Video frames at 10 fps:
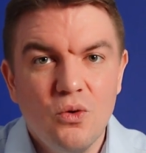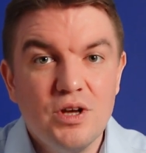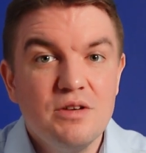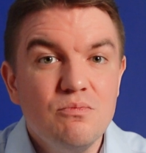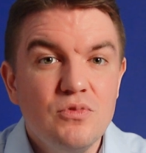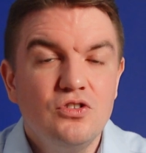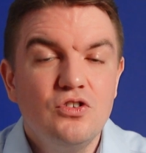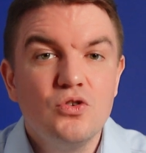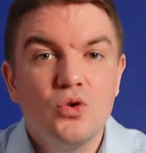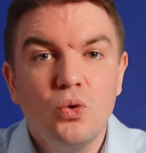where you must
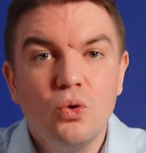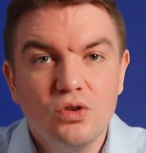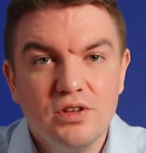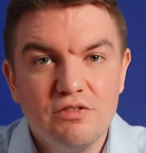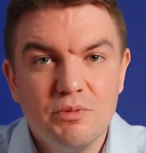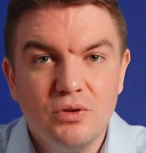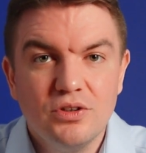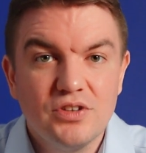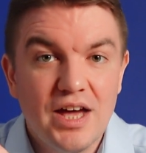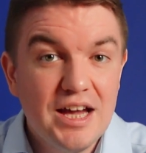do quarterly
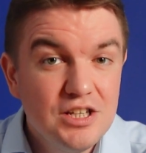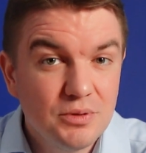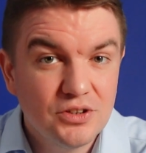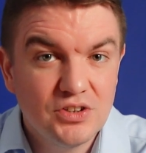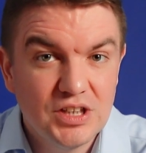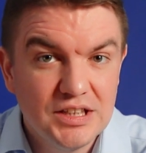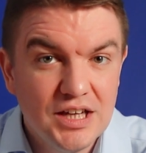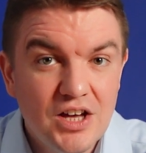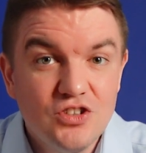reporting to HMRC